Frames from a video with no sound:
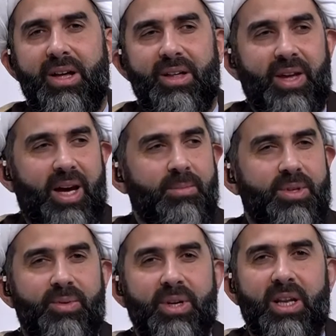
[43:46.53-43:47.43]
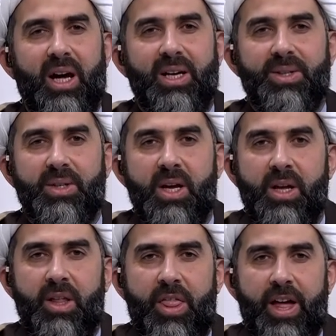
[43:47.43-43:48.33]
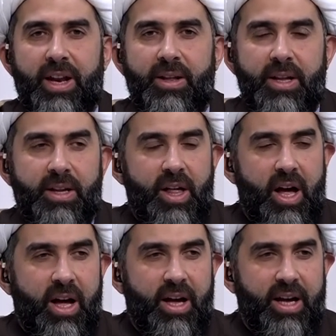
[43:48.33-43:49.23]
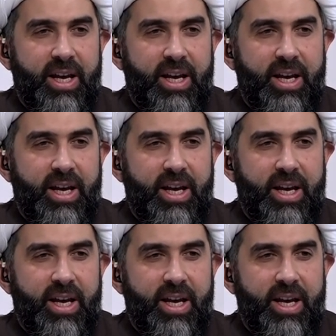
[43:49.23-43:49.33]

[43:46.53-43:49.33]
They come to realize that uh,